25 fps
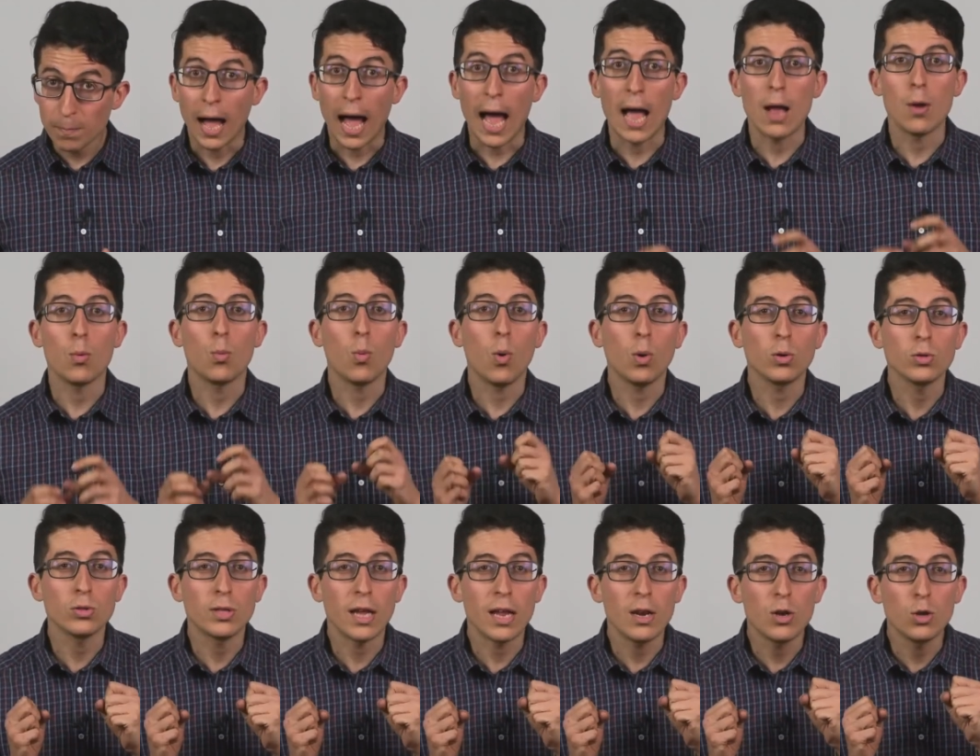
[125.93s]
I
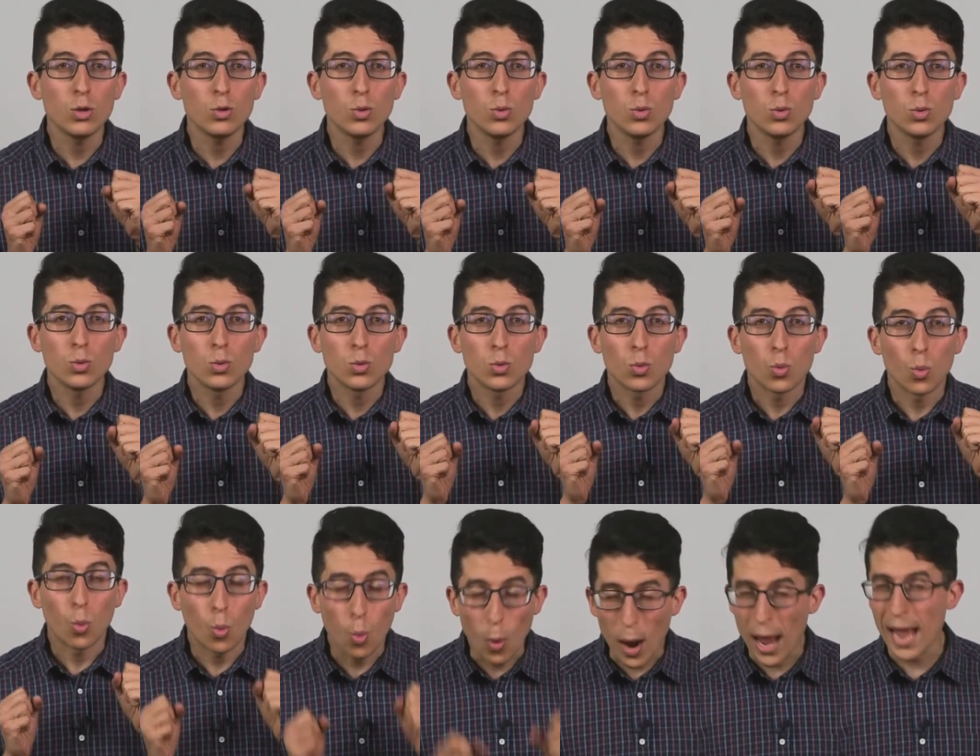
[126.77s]
won't tell you
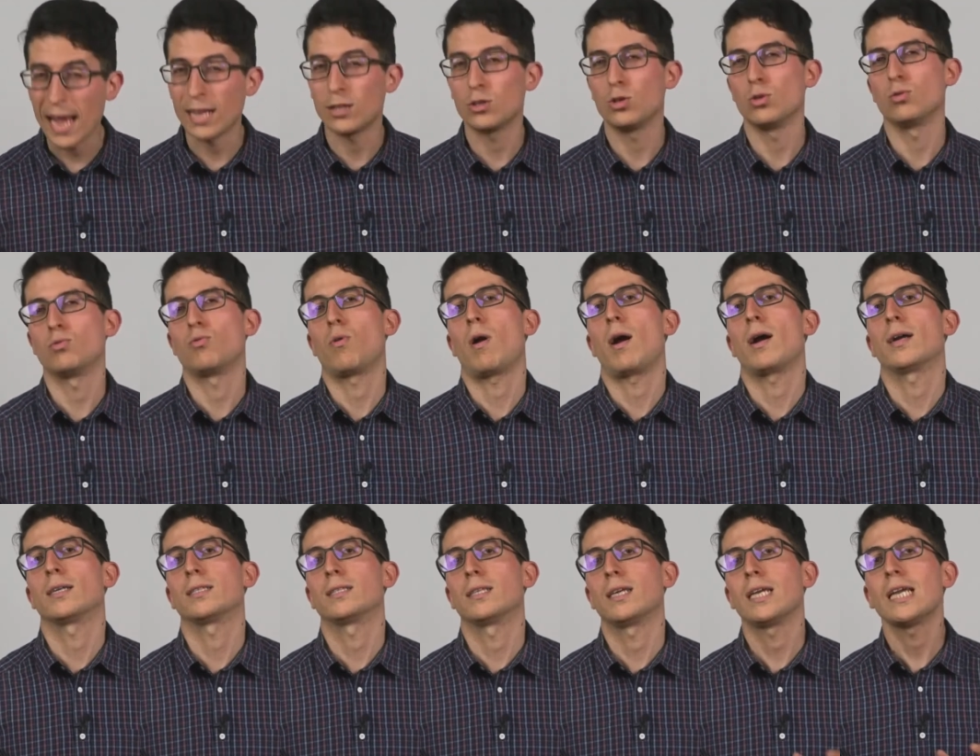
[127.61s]
where to
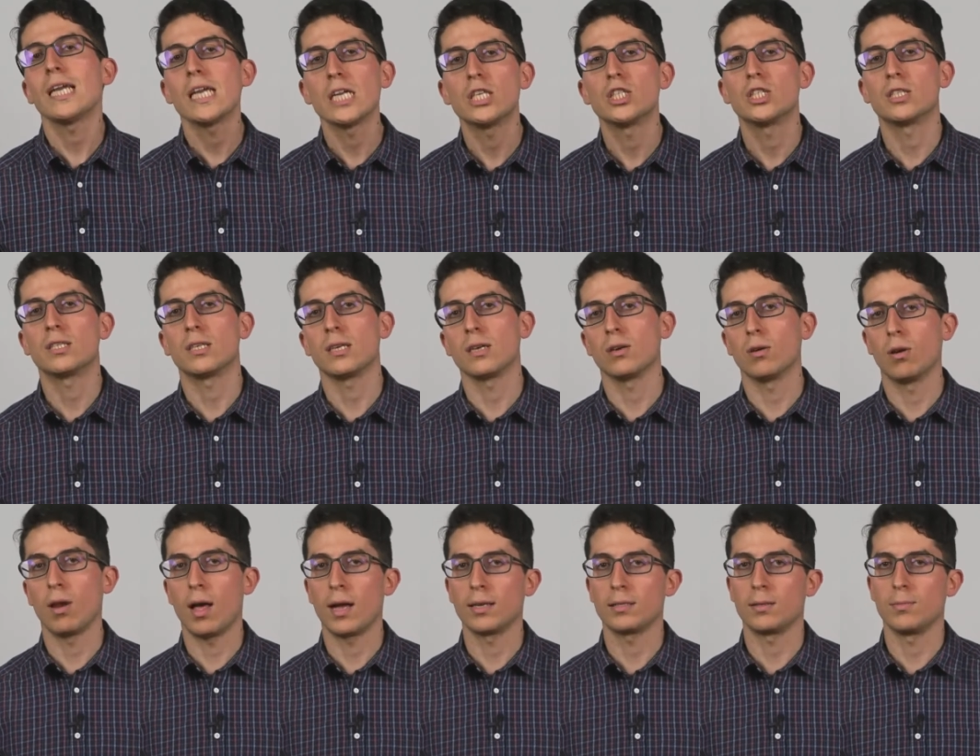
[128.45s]
write each
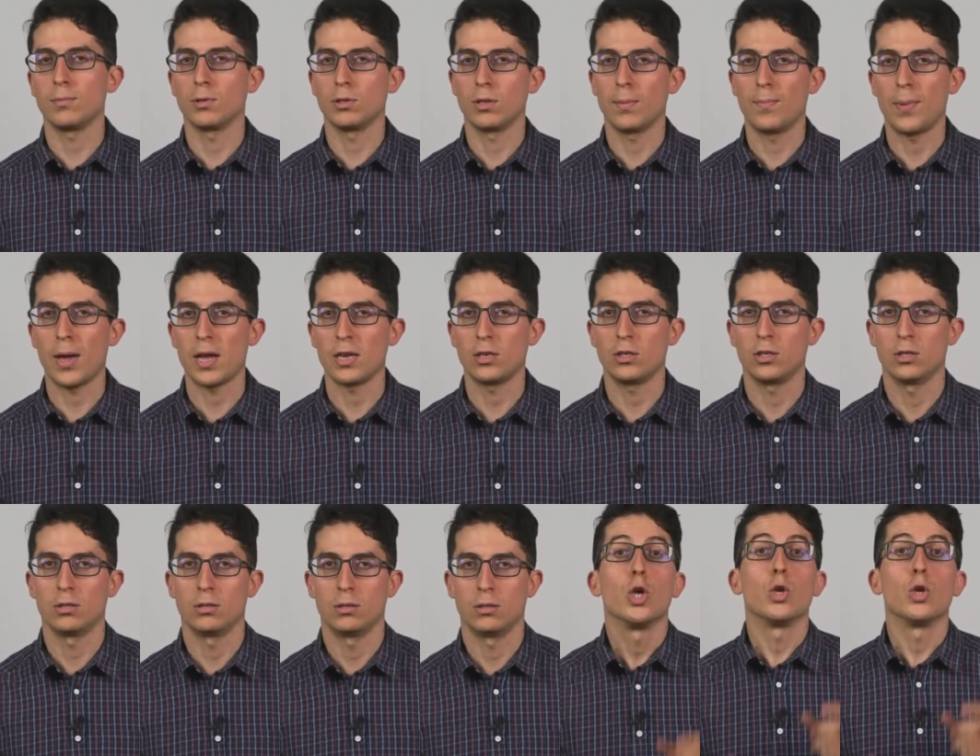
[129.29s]
single item on the page.